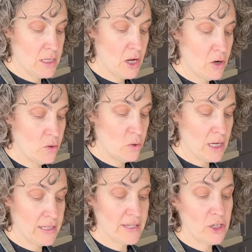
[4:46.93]
No,
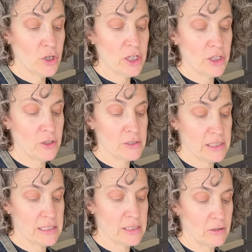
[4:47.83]
and then you can use
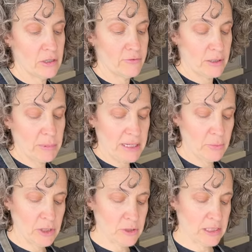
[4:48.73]
this olive oil, but I
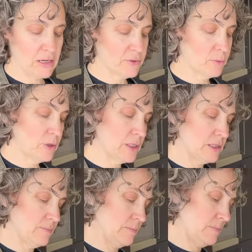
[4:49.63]
will do it afterwards.
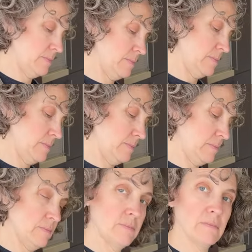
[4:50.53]
And vinegar.
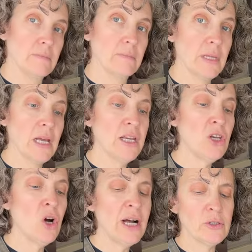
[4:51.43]
You do it
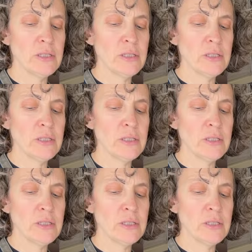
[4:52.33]
now or later?